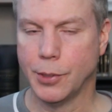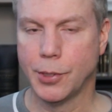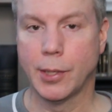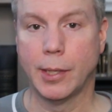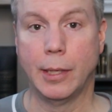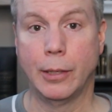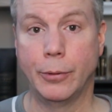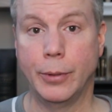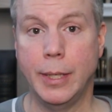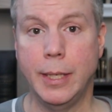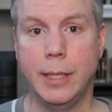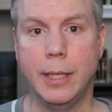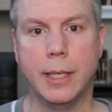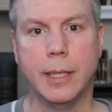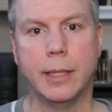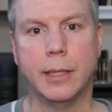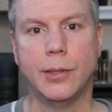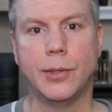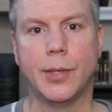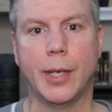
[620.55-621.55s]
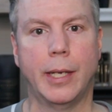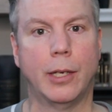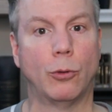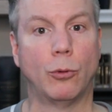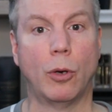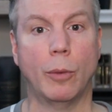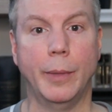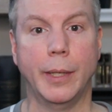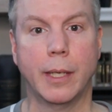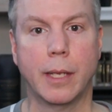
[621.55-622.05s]
Sclarene is an
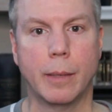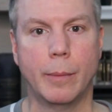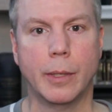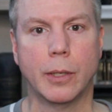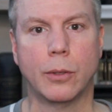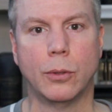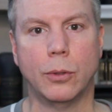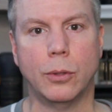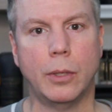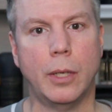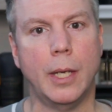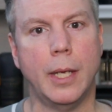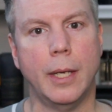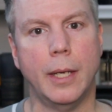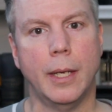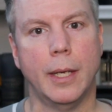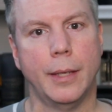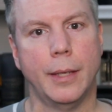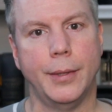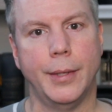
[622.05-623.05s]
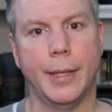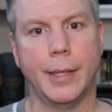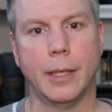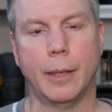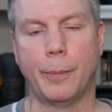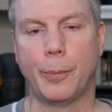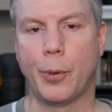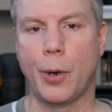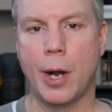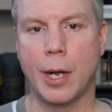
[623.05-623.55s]
aromachemical that
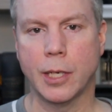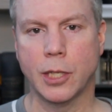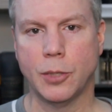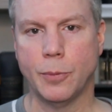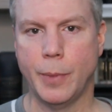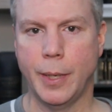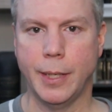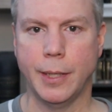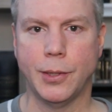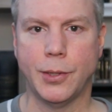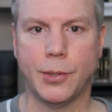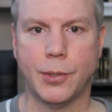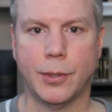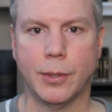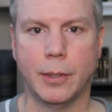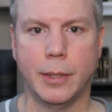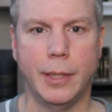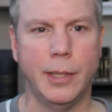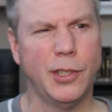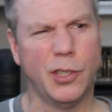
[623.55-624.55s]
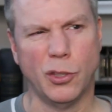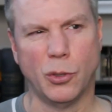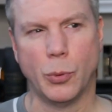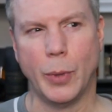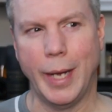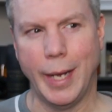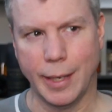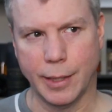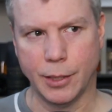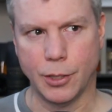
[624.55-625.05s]
approximates, the easiest
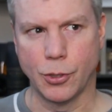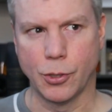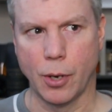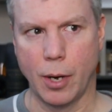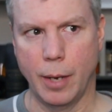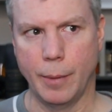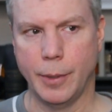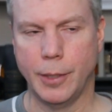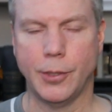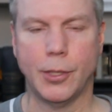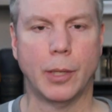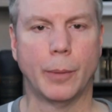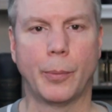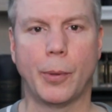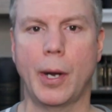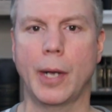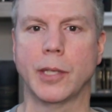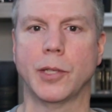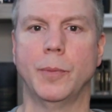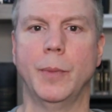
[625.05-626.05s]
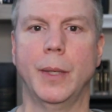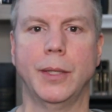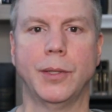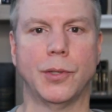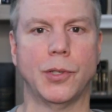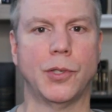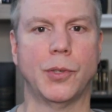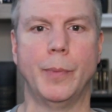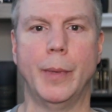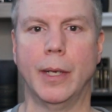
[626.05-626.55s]
way I can describe it is it approximates
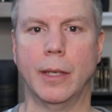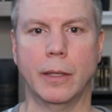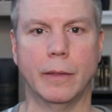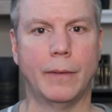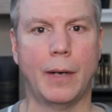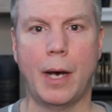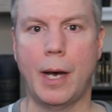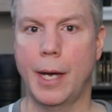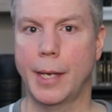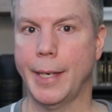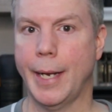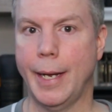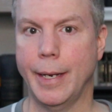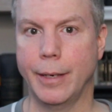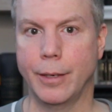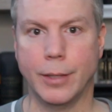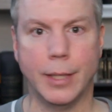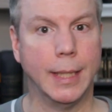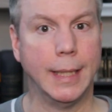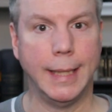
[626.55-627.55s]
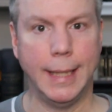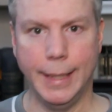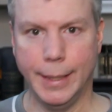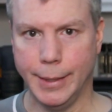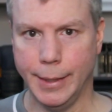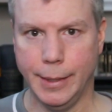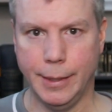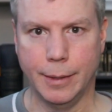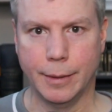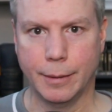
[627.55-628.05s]
the smell of hot iron and
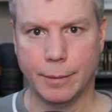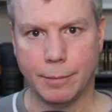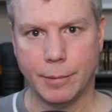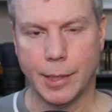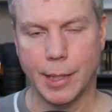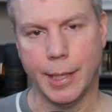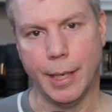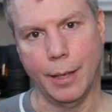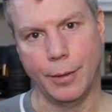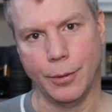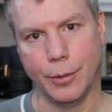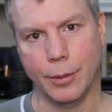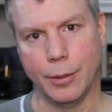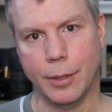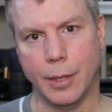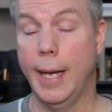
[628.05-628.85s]
linen together.